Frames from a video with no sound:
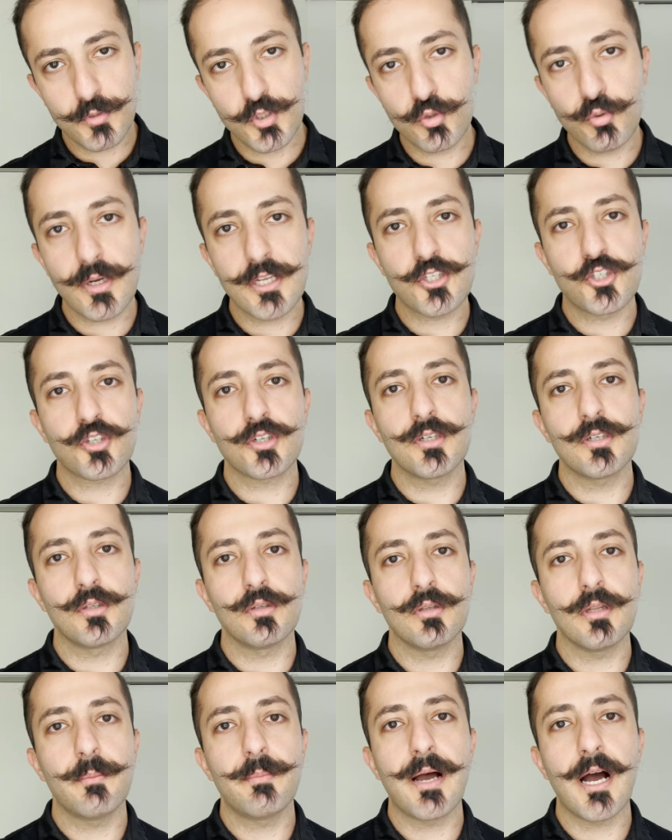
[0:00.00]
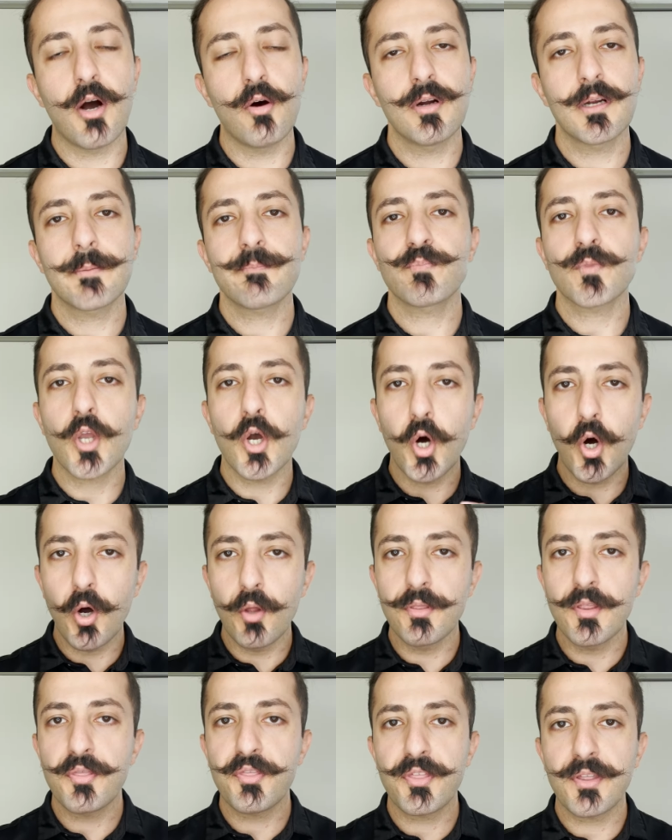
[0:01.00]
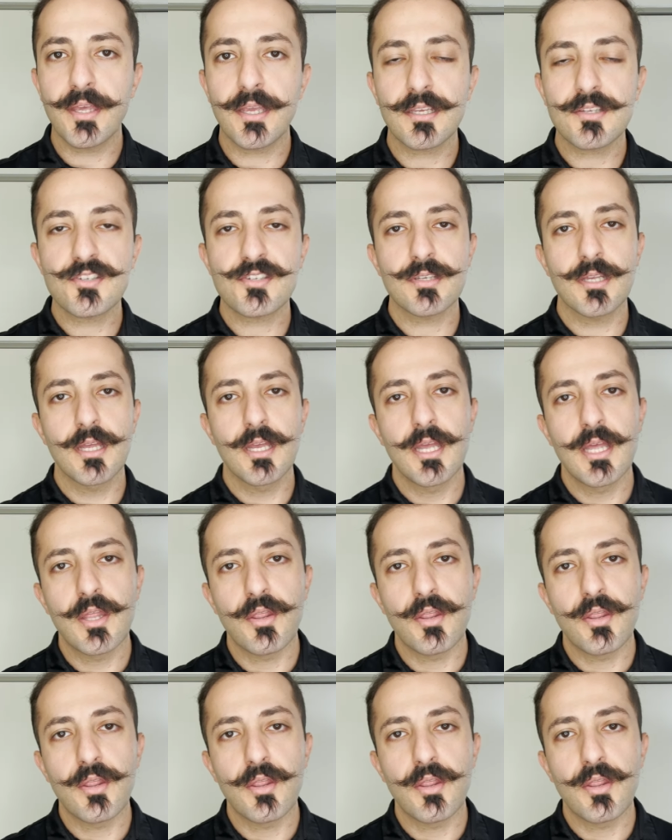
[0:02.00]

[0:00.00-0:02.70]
do a journal about all the things